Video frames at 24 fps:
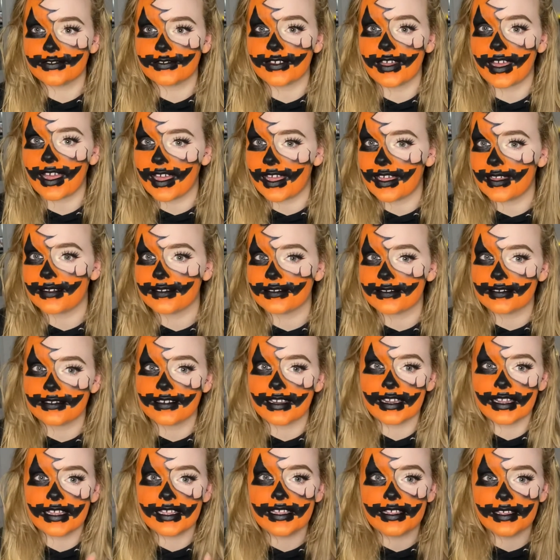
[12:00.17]
and
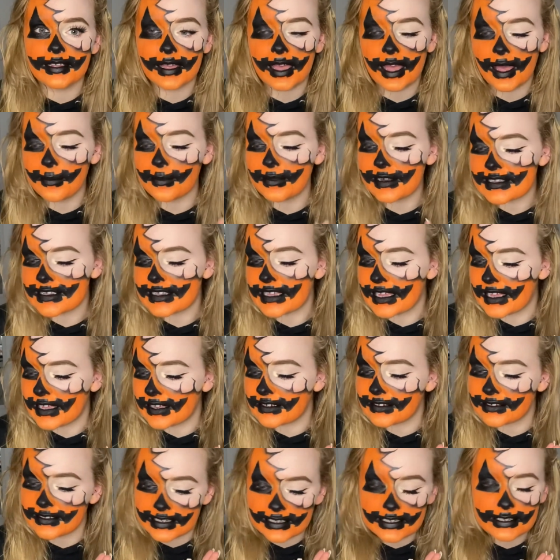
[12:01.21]
I'm gonna say I
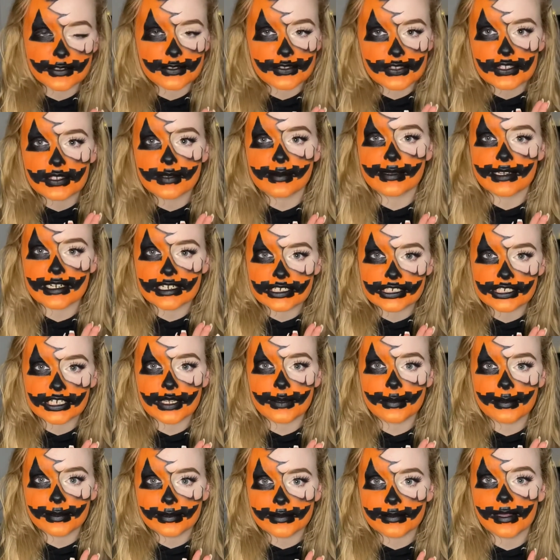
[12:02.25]
didn't do too bad a job.
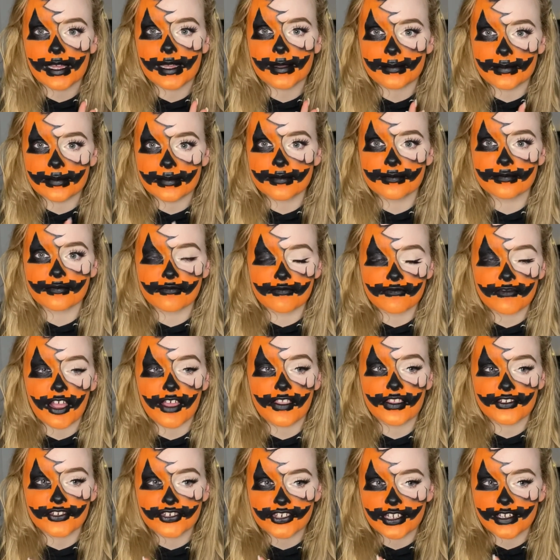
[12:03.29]
I'm rather
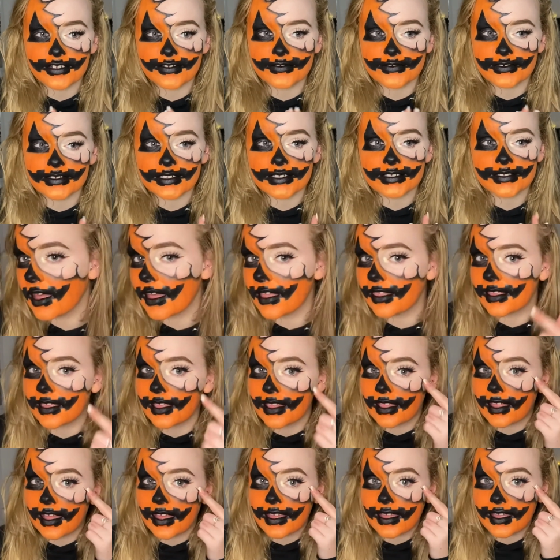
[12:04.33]
chuffed. I think
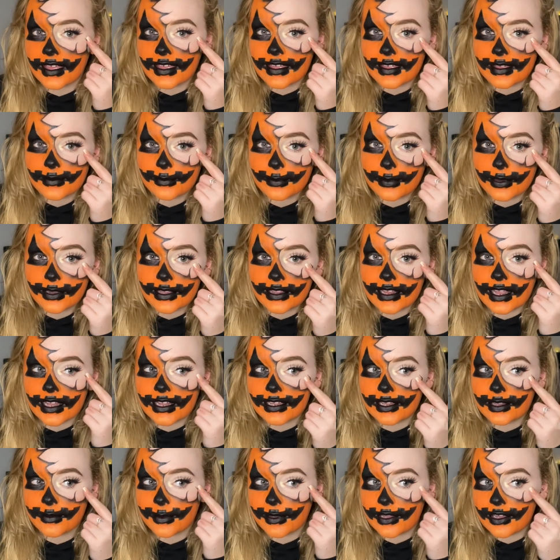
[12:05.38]
like putting that little
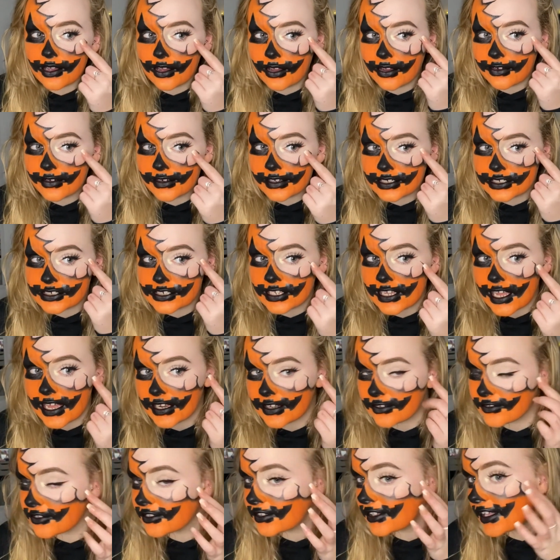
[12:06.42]
bit of orange liner on
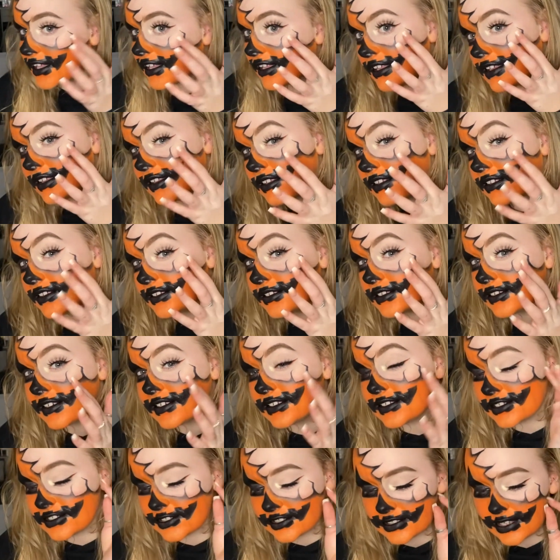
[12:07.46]
there is
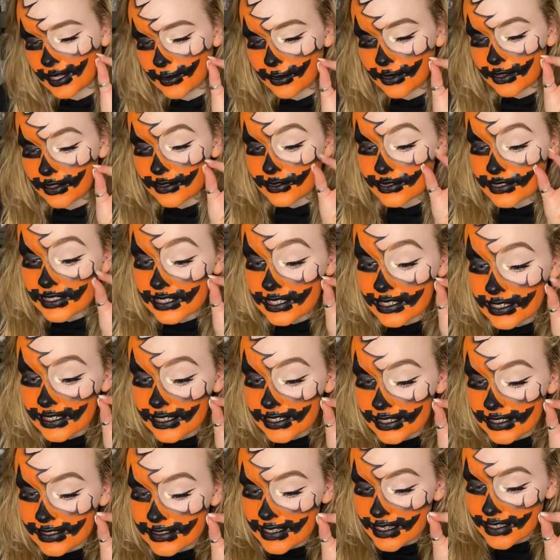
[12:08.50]
just like one of those teeny
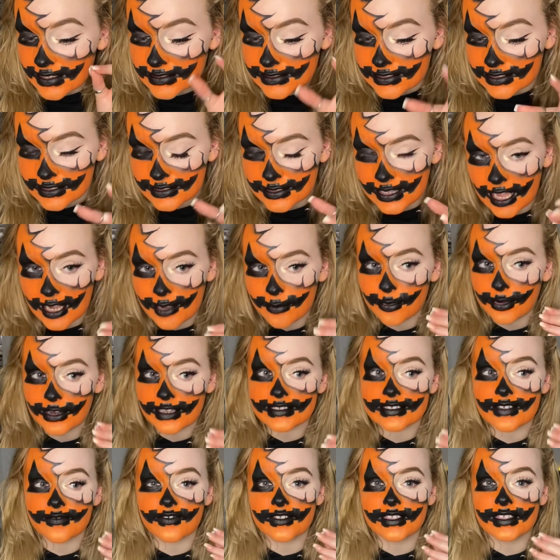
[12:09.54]
details that just kind of brings
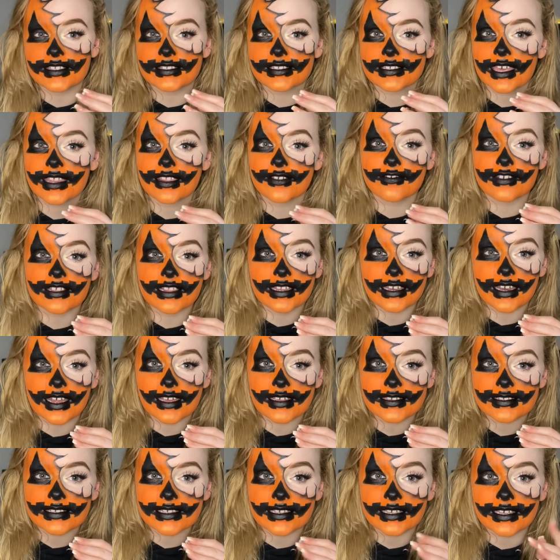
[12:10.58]
everything together really
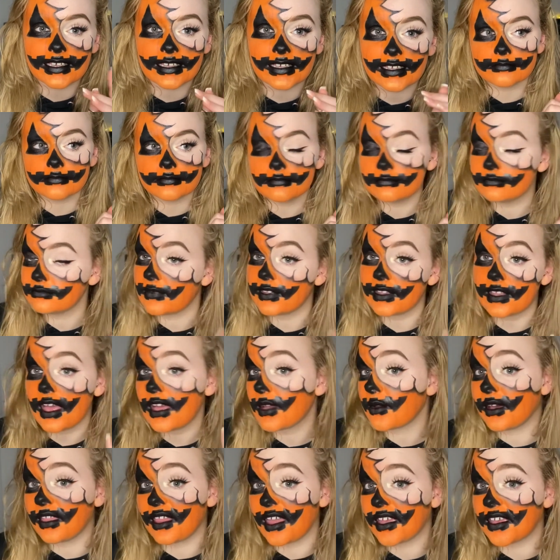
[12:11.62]
nicely. I quite
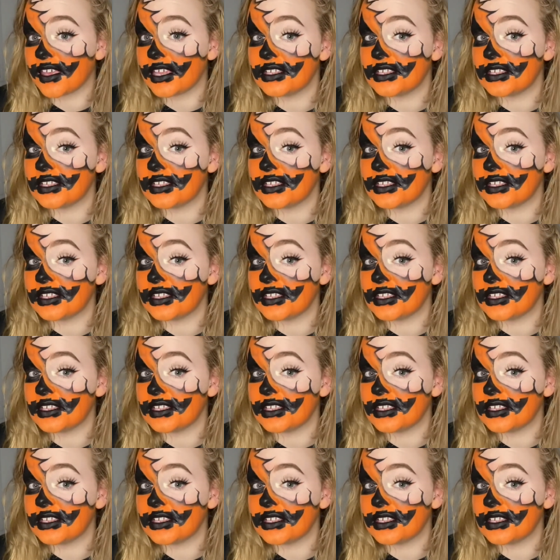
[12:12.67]
like it.